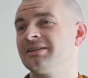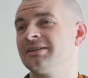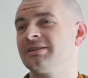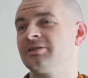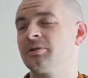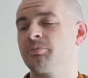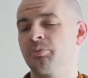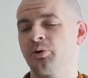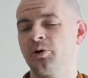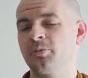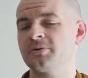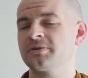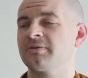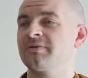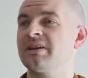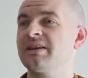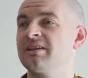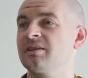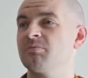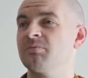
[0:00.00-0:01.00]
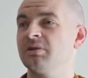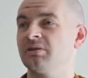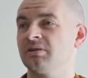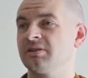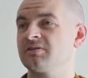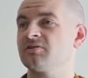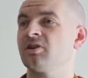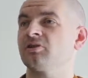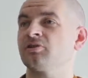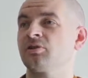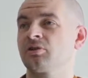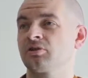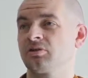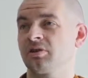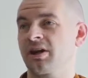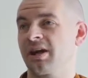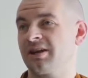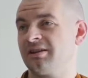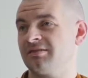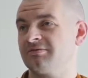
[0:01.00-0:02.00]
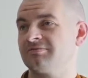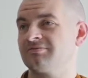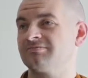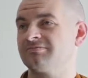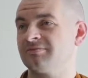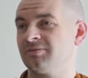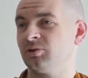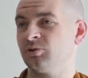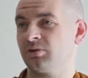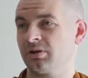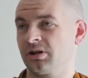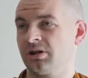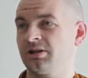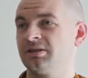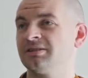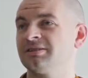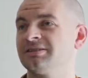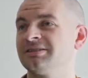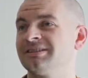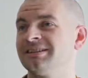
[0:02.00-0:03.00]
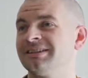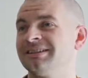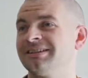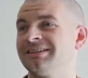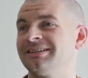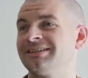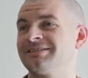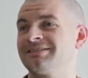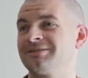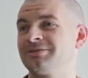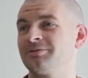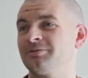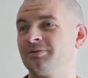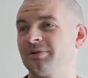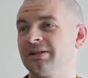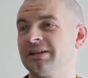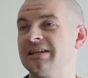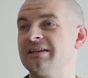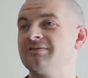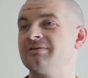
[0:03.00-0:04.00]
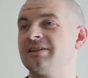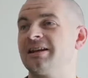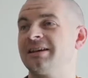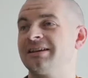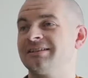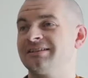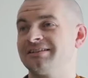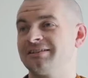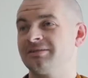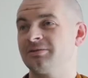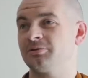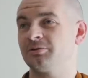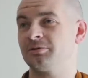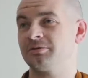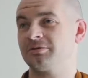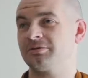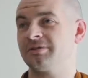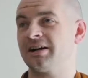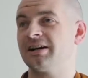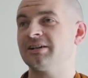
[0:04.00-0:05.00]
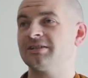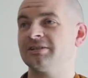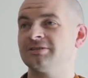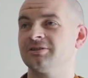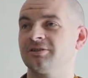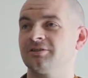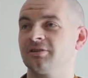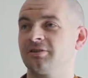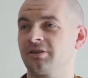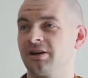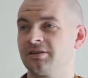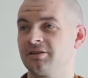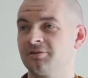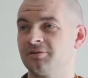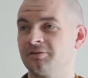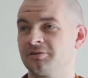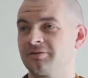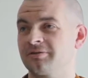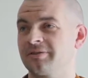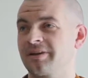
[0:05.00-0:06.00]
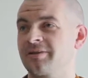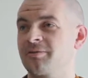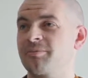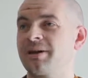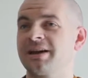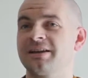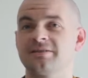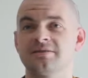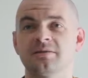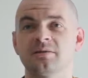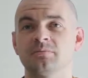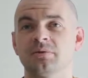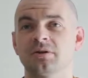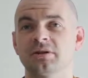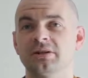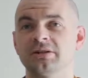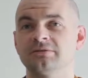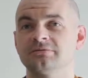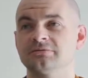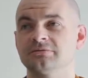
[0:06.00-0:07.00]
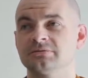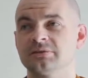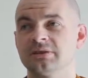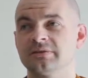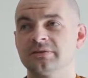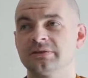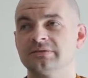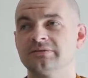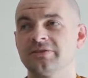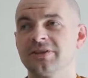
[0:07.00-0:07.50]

The purpose of eating the meal is not to create dukkha. It's to alleviate the dukkha of hunger, not to create the dukkha of other pains in the body or whatever.